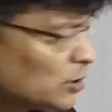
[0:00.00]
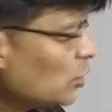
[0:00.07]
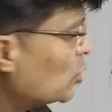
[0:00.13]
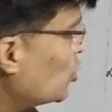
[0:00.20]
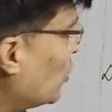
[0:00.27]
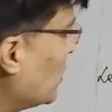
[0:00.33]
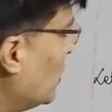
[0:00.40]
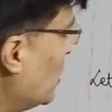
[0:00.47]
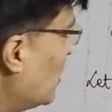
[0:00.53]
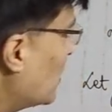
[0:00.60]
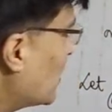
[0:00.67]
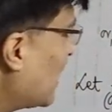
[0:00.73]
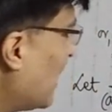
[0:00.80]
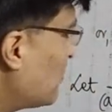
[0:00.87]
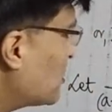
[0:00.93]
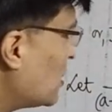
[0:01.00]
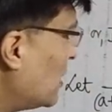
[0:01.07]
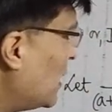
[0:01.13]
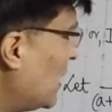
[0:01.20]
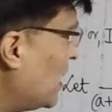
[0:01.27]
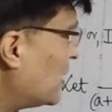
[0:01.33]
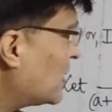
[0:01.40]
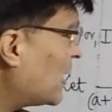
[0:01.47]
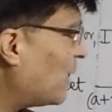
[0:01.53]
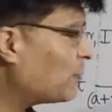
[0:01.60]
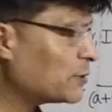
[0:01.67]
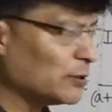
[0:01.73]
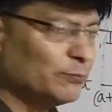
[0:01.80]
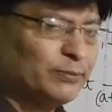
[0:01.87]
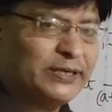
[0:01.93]
So here capital A and
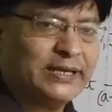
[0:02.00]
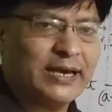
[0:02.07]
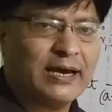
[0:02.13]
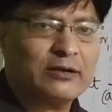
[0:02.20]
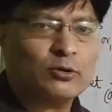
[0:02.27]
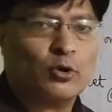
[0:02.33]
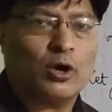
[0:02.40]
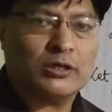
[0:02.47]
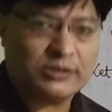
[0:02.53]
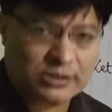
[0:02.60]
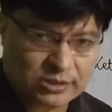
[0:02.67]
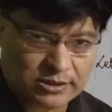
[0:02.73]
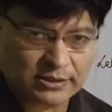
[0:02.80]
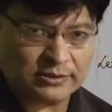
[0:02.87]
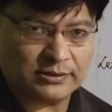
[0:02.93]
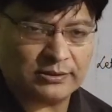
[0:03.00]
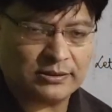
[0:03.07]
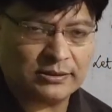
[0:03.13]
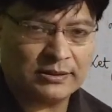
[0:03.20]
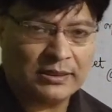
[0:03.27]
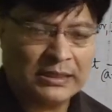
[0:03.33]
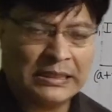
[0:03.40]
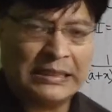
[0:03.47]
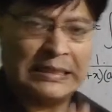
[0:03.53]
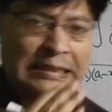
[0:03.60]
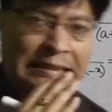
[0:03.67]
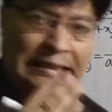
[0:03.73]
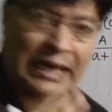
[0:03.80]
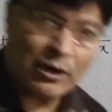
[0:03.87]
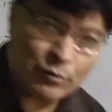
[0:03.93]
capital B are constant.
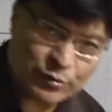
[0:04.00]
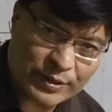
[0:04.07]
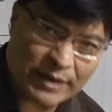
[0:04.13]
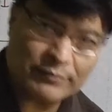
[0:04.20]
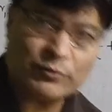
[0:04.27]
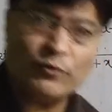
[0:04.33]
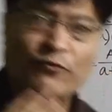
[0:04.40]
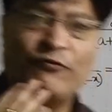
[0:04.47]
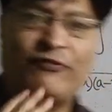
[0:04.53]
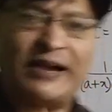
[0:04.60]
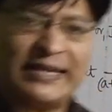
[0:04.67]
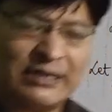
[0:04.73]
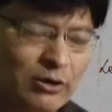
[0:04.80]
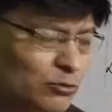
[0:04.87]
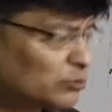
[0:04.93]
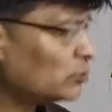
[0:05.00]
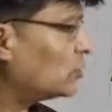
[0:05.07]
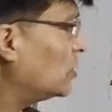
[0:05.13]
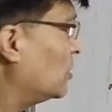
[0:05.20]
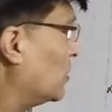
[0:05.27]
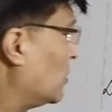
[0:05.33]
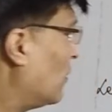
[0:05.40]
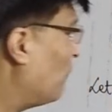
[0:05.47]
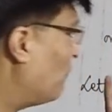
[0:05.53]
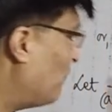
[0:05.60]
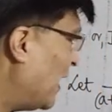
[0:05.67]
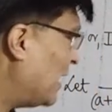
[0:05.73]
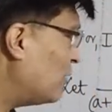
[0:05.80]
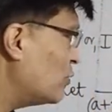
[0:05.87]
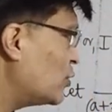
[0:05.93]
Now you have to find out the
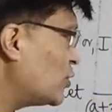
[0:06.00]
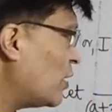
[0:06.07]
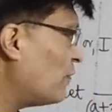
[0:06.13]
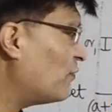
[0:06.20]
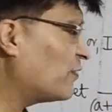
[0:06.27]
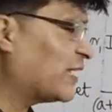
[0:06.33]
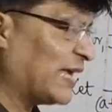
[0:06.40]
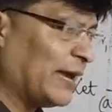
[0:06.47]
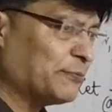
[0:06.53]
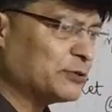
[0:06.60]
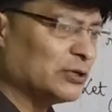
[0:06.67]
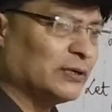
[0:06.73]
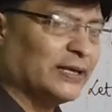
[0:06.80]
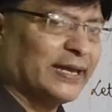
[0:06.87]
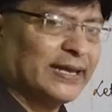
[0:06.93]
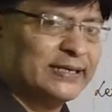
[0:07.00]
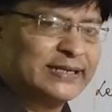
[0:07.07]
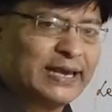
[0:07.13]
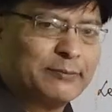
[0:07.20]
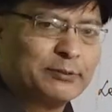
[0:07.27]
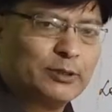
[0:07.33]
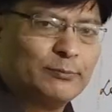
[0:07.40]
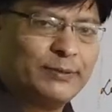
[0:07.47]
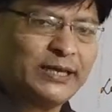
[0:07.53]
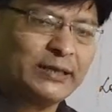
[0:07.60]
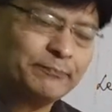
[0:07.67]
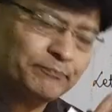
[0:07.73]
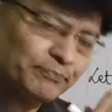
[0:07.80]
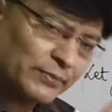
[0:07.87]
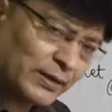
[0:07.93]
values of capital A and capital
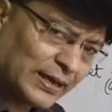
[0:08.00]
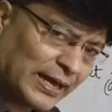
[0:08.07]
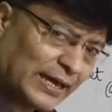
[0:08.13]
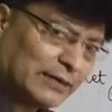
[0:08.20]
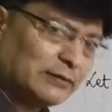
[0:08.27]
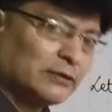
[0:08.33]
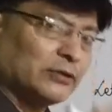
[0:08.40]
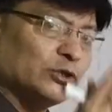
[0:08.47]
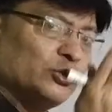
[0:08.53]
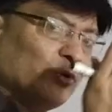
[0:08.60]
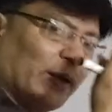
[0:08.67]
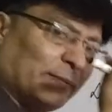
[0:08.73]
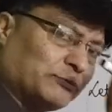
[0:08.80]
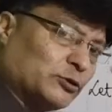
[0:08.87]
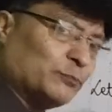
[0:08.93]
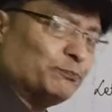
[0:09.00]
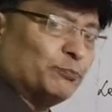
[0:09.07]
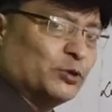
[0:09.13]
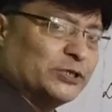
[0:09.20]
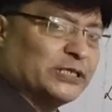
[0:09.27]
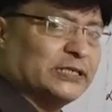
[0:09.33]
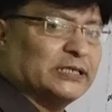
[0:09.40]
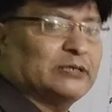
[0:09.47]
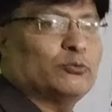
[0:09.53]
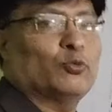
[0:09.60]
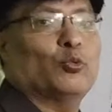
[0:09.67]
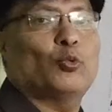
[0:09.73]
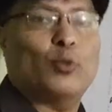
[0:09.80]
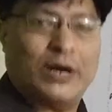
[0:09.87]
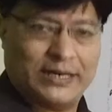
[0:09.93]
B, and you have to put it
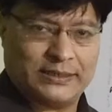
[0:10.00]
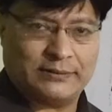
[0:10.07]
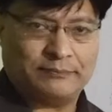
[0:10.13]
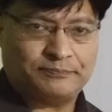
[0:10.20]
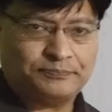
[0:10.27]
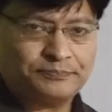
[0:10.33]
in 1.